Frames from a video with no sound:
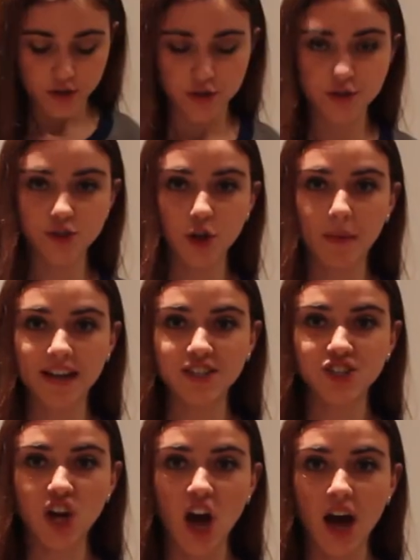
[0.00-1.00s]
So my
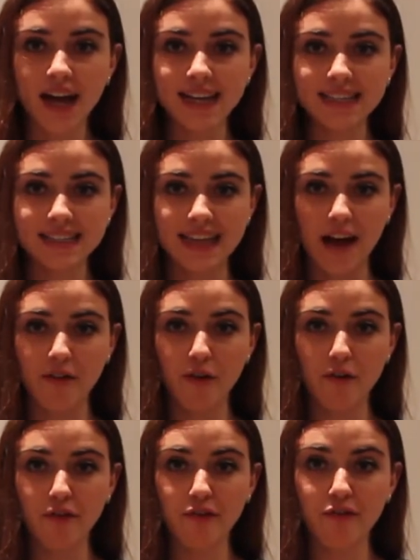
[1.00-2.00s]
jar is
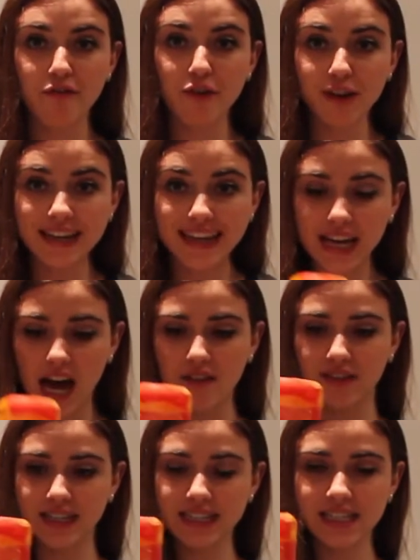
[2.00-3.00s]
now fully
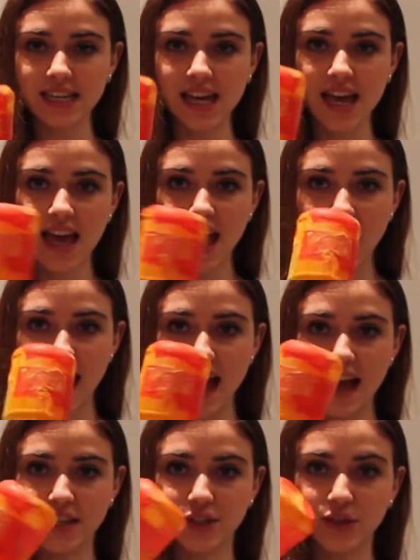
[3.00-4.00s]
covered,
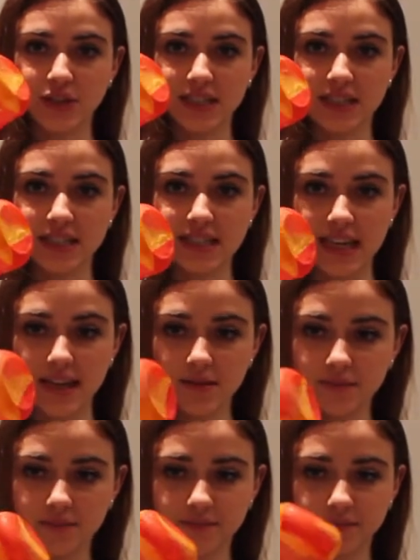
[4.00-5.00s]
as you can see.
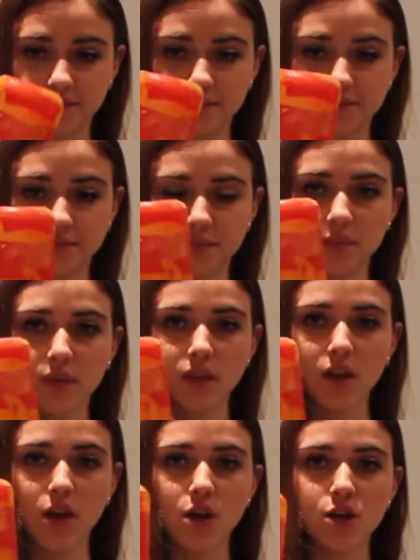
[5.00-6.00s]

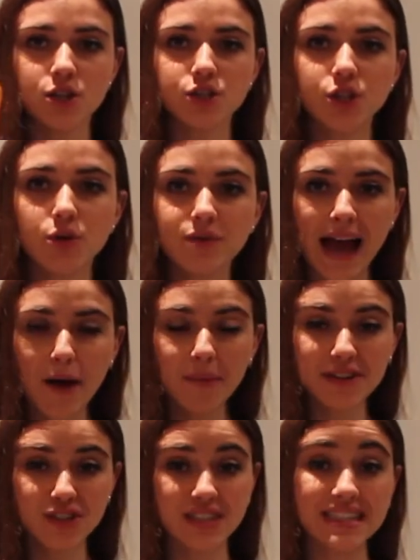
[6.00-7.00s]
So now
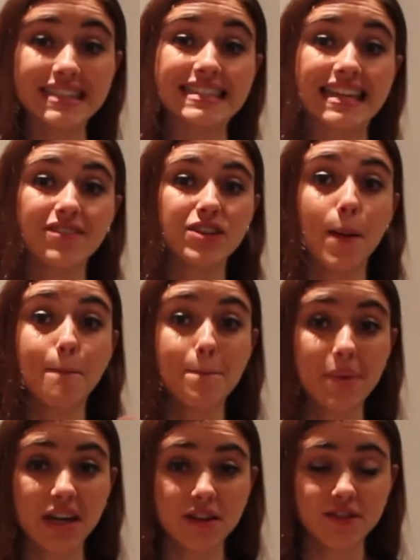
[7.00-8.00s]
we just need to give it a
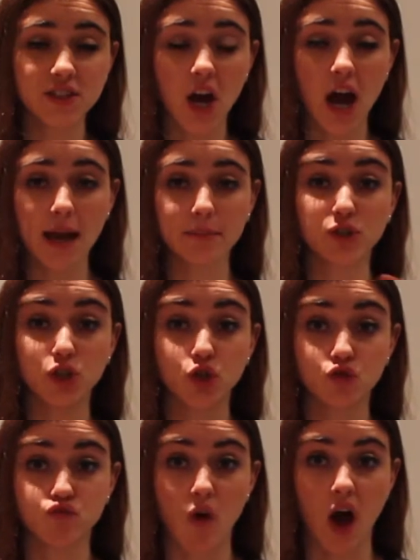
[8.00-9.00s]
bit of time to
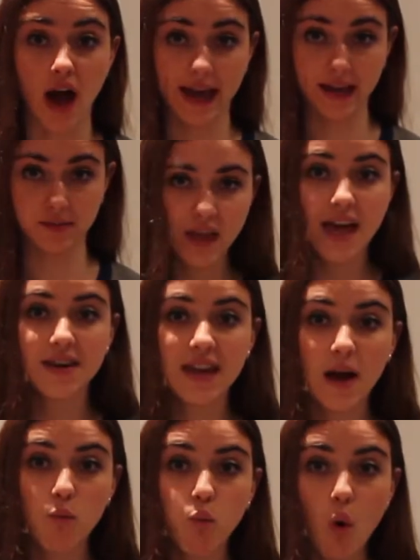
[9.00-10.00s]
dry.
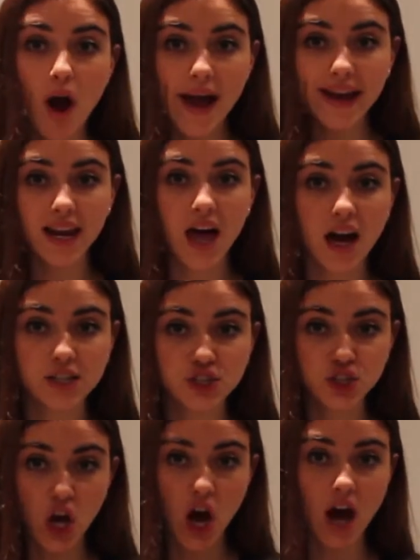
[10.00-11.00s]
Now while our
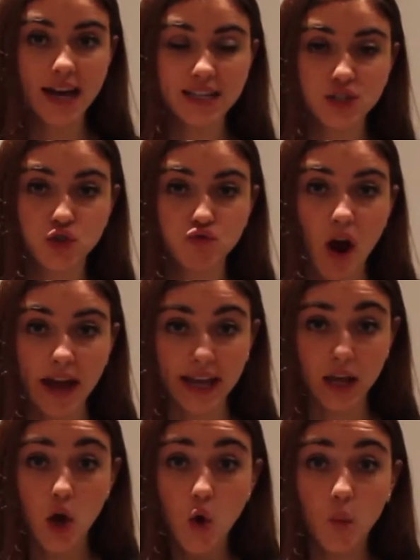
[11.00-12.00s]
jar is
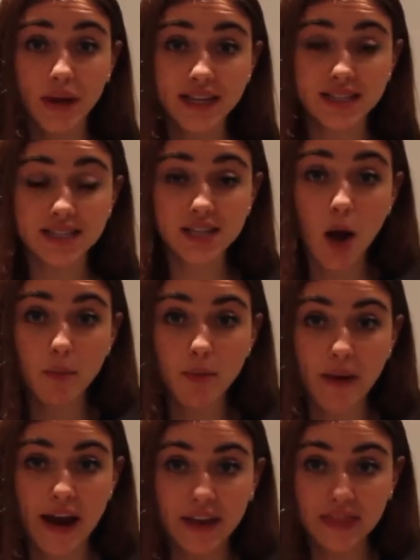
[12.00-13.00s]
drying, we can start
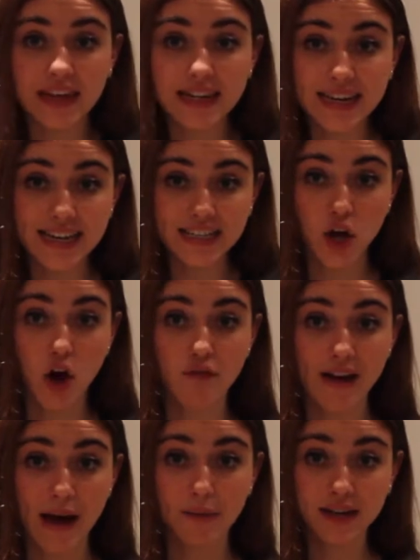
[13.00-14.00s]
preparing the lid of
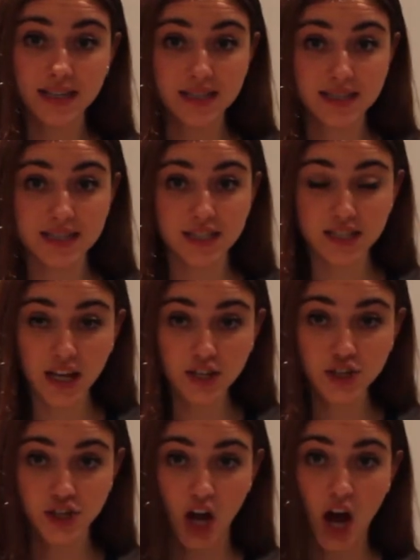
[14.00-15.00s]
our
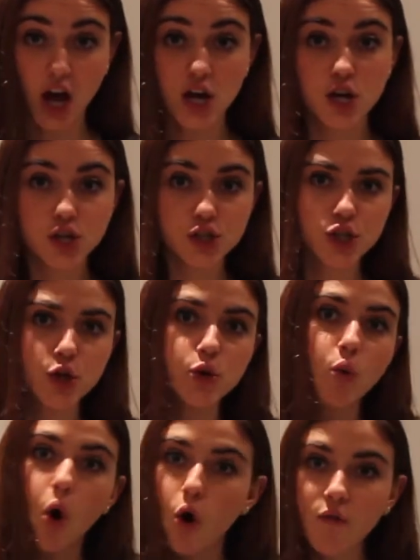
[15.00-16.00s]
sun jar. So
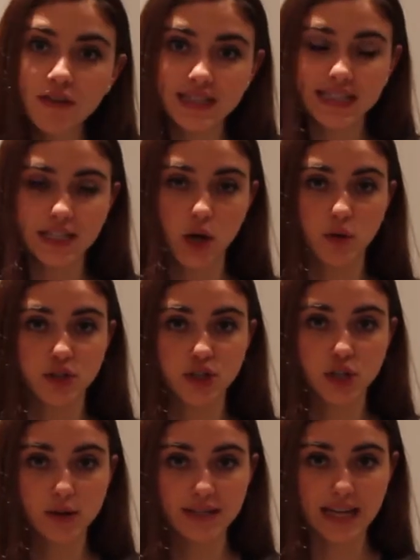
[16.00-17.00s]
you obviously don't want
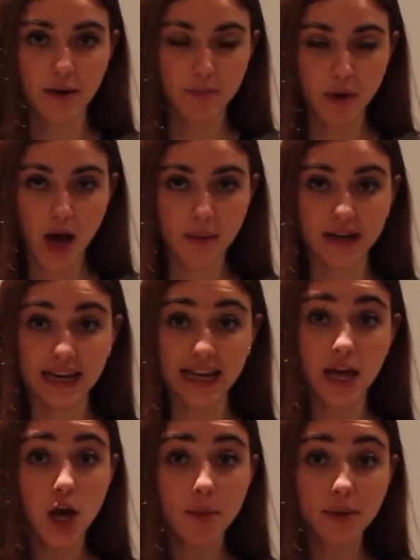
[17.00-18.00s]
to glue it down
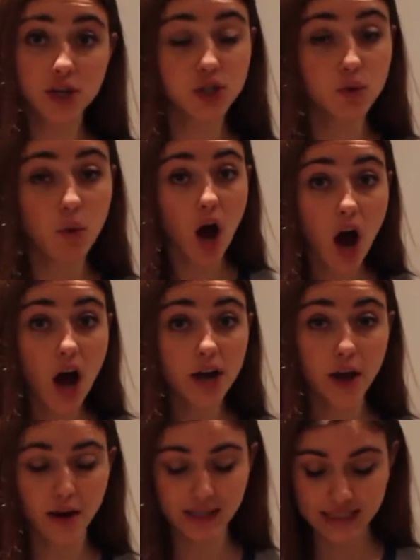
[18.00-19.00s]
permanently, because are
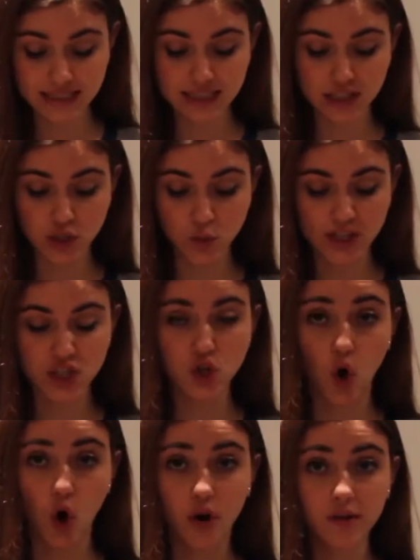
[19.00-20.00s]
going to need to switch
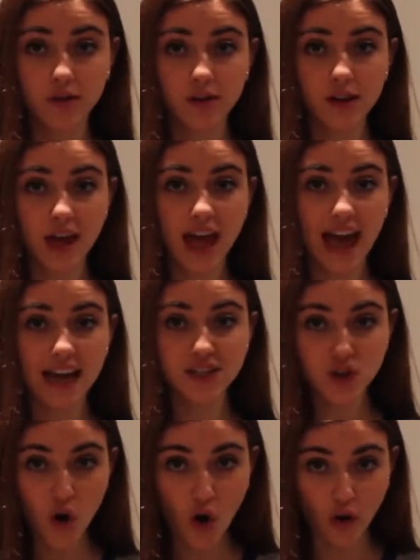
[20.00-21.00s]
it on
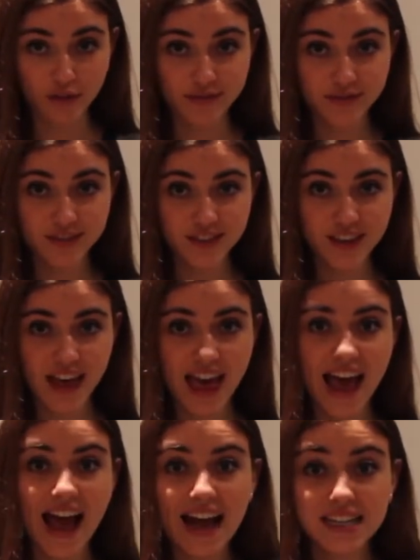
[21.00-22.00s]
and off.
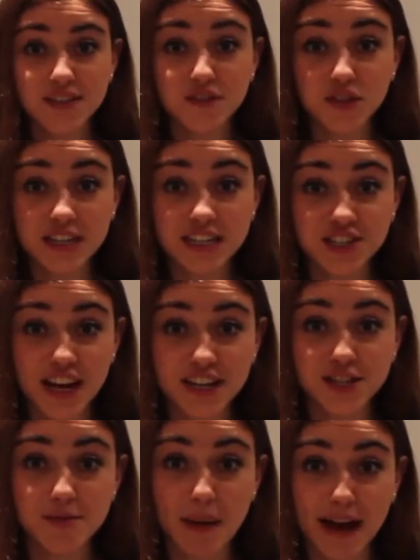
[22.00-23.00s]
And if you need to
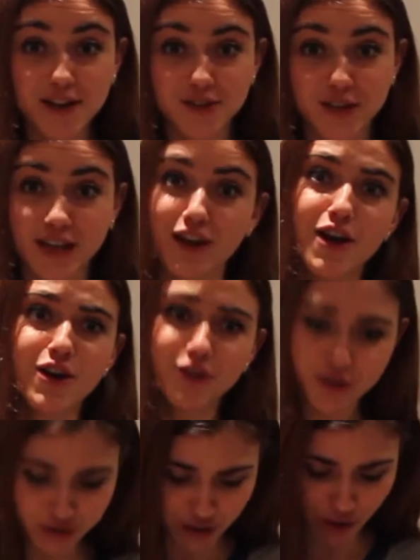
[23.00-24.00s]
change the battery,
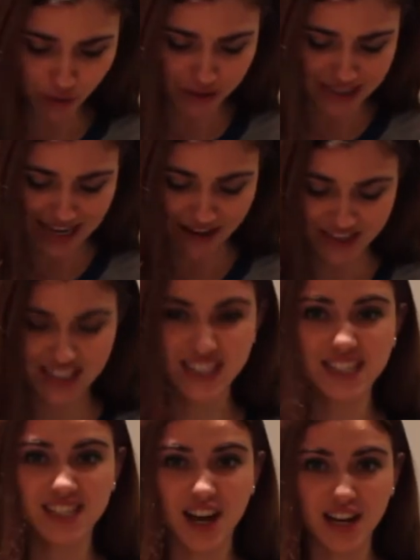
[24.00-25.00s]
you don't want to have it
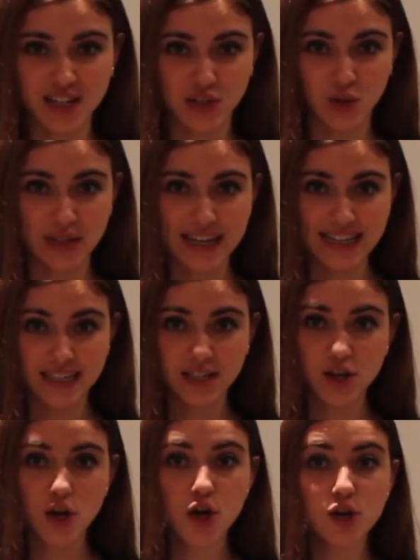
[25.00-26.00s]
stuck to your lid.
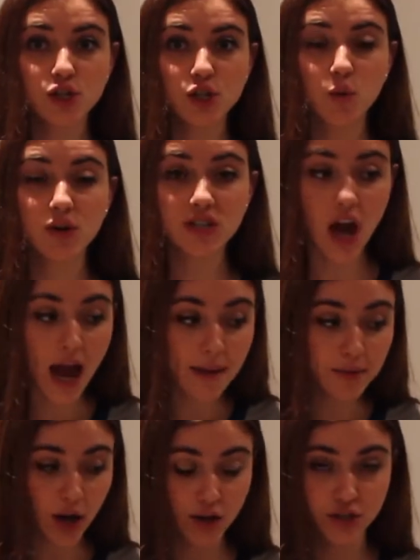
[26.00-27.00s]
So what
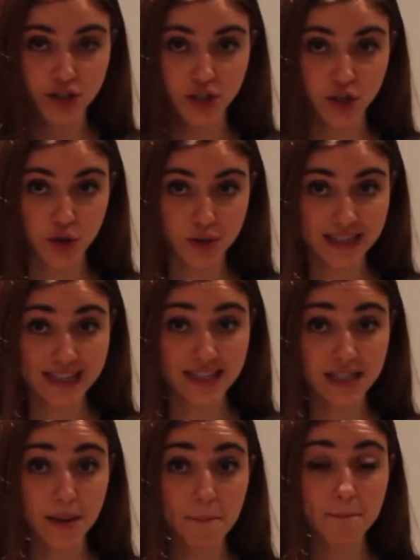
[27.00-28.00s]
I'm going to use is
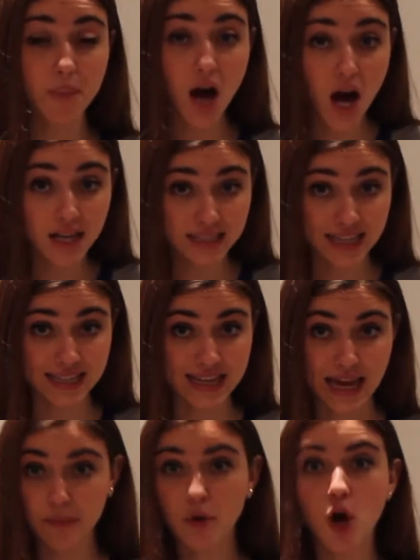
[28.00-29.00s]
some masking
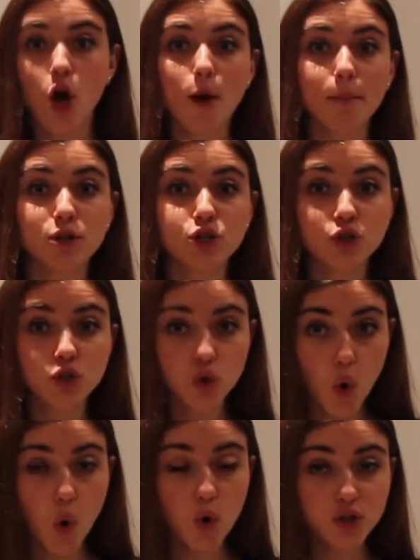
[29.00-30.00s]
tape. But you could
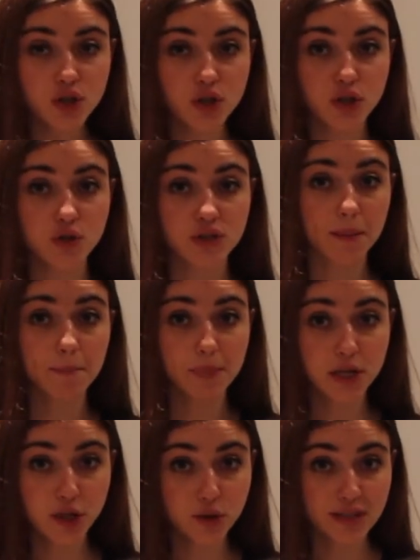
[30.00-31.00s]
also use some
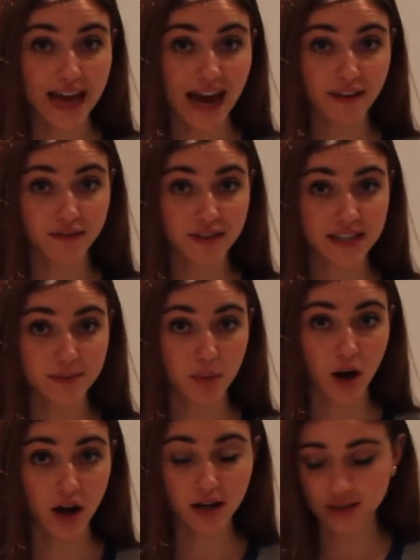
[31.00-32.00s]
blue tack for this
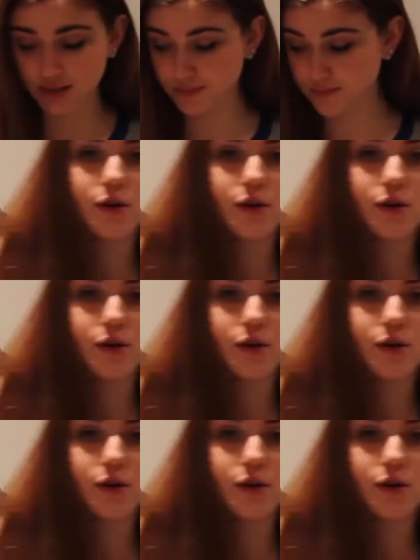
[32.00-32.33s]
part.